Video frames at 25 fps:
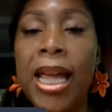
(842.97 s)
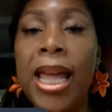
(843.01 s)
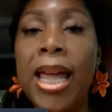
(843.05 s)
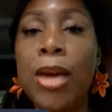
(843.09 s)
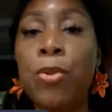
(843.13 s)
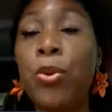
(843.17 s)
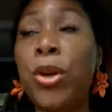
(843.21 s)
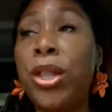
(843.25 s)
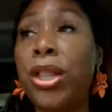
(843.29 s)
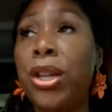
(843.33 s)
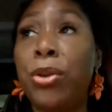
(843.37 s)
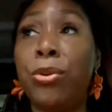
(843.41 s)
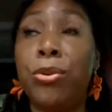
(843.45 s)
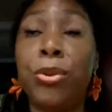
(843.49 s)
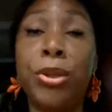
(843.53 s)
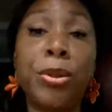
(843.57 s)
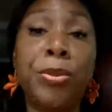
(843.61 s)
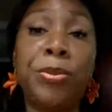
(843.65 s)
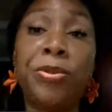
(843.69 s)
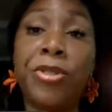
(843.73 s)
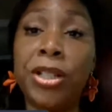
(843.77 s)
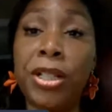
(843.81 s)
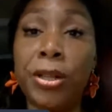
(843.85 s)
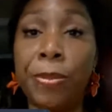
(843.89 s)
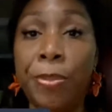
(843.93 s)
with a
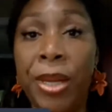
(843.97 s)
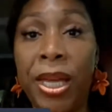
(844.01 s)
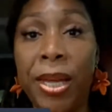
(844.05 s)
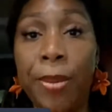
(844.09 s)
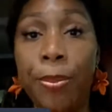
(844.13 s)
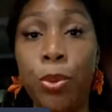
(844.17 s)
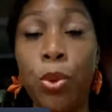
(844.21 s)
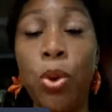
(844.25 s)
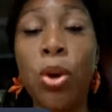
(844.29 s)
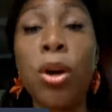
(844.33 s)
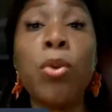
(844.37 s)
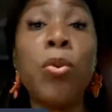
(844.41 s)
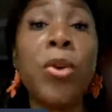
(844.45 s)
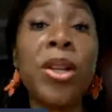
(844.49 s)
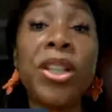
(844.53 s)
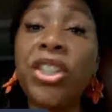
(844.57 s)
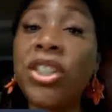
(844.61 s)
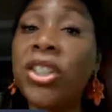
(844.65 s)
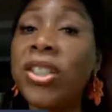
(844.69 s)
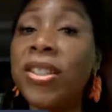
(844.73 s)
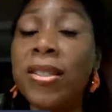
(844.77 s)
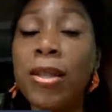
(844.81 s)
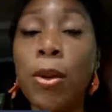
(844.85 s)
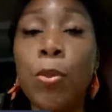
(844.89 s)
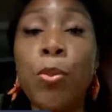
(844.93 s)
room full of people, or with
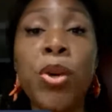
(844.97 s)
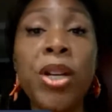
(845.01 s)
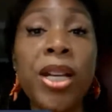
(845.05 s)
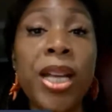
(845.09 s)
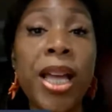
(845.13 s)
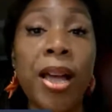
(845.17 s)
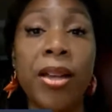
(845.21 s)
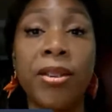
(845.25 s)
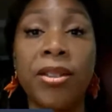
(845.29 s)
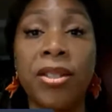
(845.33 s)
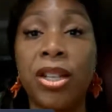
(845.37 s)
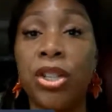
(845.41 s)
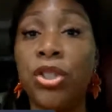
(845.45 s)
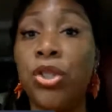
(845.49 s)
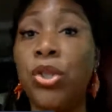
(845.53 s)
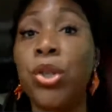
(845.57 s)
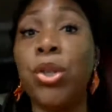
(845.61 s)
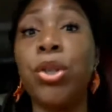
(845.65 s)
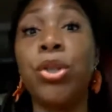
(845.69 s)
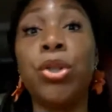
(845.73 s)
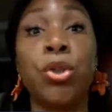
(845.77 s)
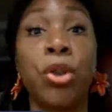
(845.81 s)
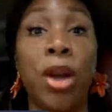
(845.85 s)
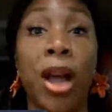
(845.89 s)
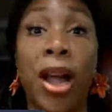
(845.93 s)
just someone else that
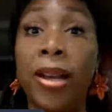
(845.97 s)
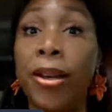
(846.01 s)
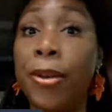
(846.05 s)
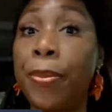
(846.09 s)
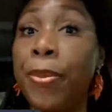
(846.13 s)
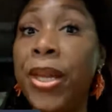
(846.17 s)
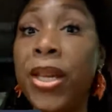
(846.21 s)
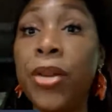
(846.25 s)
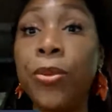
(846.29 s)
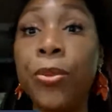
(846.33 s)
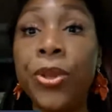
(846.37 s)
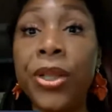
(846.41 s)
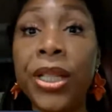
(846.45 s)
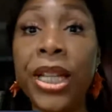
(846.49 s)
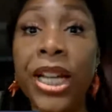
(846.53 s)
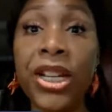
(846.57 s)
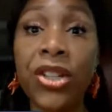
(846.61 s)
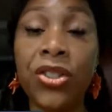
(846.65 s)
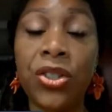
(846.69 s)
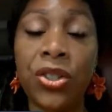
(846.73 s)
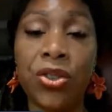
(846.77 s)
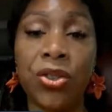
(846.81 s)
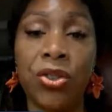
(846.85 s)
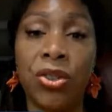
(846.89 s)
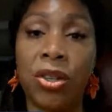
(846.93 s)
you're trying to be in
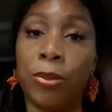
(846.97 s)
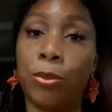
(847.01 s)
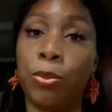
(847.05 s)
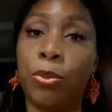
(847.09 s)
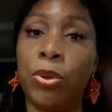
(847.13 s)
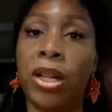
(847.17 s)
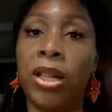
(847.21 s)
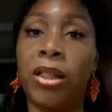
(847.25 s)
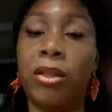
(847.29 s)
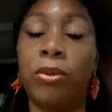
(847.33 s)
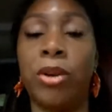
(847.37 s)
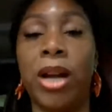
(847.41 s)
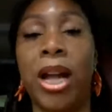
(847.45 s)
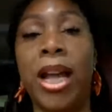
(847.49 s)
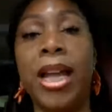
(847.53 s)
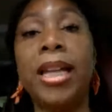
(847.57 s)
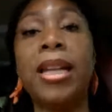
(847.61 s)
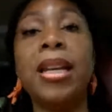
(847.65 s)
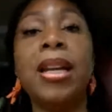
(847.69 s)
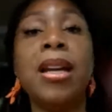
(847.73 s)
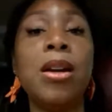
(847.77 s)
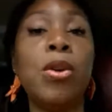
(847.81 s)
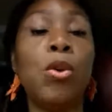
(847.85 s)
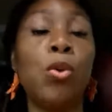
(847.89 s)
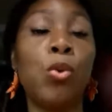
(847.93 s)
relationship with, right?
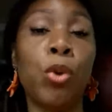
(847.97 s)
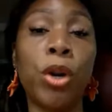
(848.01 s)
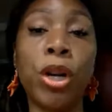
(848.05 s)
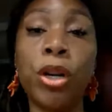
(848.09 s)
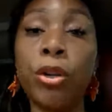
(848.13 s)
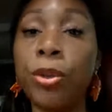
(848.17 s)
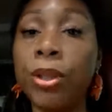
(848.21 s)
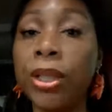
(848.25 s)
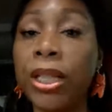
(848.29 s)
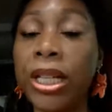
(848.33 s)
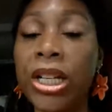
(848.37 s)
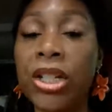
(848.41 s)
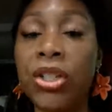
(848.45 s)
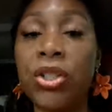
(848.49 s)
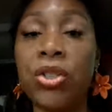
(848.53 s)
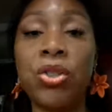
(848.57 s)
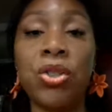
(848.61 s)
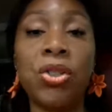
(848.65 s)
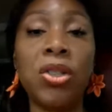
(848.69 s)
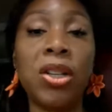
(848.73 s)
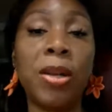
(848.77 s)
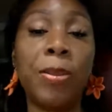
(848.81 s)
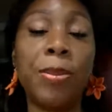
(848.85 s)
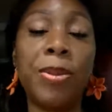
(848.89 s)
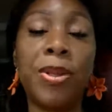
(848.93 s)
Work
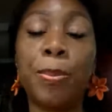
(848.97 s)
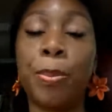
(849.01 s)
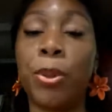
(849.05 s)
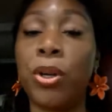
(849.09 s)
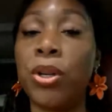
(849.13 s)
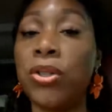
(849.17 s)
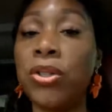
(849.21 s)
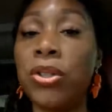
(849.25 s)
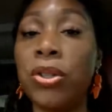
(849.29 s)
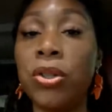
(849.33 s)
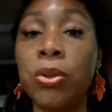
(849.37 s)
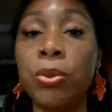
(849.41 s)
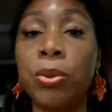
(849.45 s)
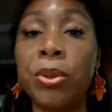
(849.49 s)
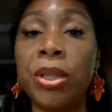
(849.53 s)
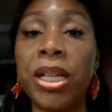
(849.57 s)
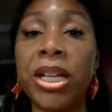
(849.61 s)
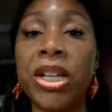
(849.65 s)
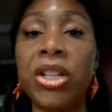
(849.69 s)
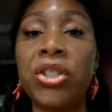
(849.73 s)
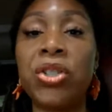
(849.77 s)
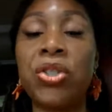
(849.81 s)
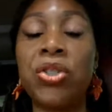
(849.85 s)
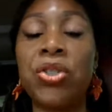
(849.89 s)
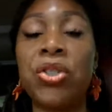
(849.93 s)
relationships, personal
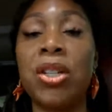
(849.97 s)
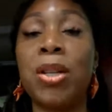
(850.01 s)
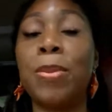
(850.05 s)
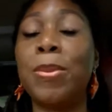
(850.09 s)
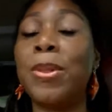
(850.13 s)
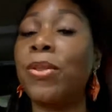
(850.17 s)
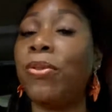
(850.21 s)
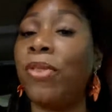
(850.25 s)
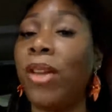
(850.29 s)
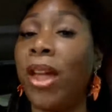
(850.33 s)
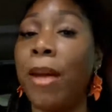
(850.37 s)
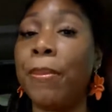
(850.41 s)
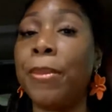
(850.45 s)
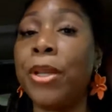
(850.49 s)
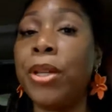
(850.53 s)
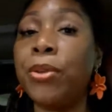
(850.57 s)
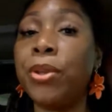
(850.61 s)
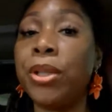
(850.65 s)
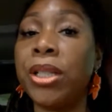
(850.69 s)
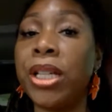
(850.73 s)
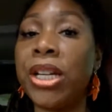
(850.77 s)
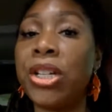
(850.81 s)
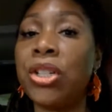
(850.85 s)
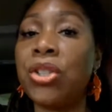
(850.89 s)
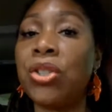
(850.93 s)
relationships, family
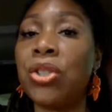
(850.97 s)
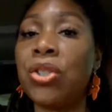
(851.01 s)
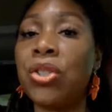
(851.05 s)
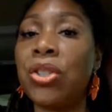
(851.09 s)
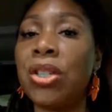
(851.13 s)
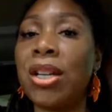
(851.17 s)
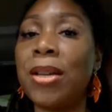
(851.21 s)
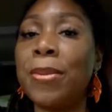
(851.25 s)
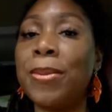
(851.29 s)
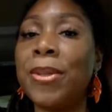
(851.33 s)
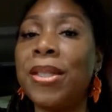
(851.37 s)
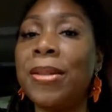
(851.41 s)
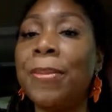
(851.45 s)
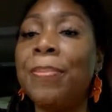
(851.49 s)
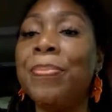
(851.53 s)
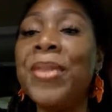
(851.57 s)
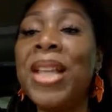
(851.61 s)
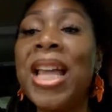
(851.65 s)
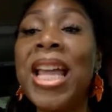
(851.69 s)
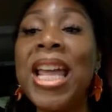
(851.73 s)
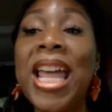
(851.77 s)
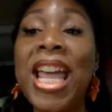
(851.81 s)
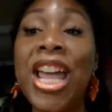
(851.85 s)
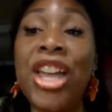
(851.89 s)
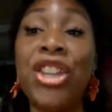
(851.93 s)
relationships,
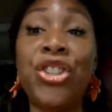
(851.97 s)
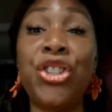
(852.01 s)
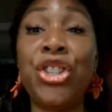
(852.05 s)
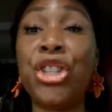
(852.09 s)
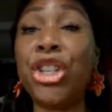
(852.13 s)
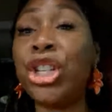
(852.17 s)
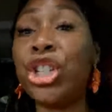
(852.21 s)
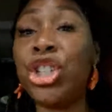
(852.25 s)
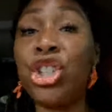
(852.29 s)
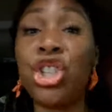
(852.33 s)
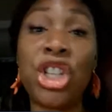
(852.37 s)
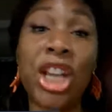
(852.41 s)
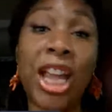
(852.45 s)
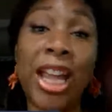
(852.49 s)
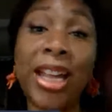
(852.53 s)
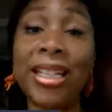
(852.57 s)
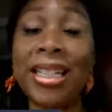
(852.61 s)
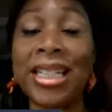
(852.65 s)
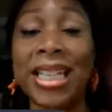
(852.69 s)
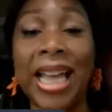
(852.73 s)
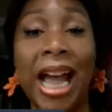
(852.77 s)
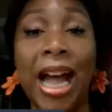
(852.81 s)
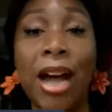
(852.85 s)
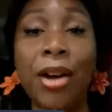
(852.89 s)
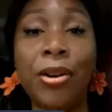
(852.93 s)
and you're
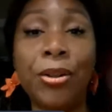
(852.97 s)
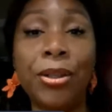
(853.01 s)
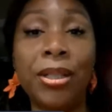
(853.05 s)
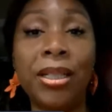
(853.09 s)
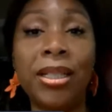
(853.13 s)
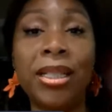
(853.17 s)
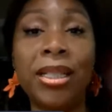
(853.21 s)
checked out,